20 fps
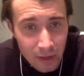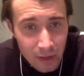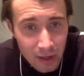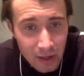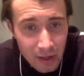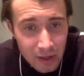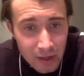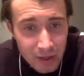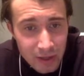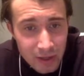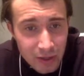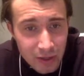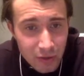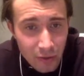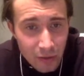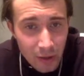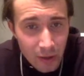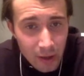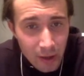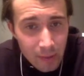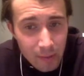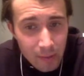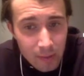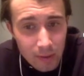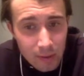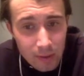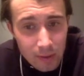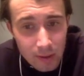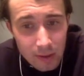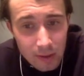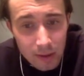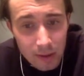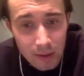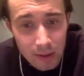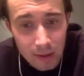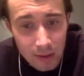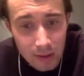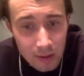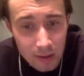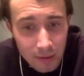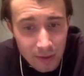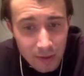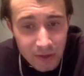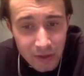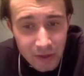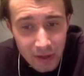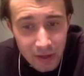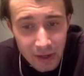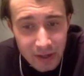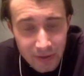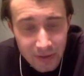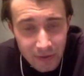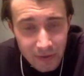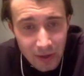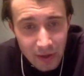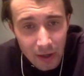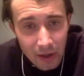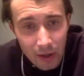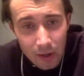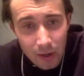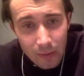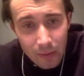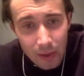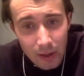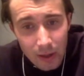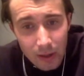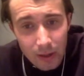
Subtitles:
next stream. What is your next video, Mick?